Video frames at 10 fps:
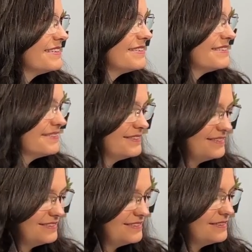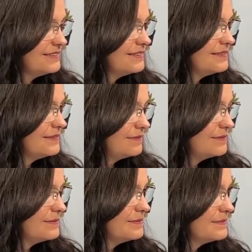
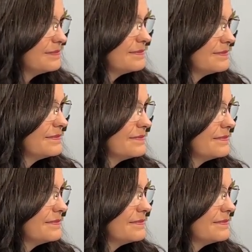(silent)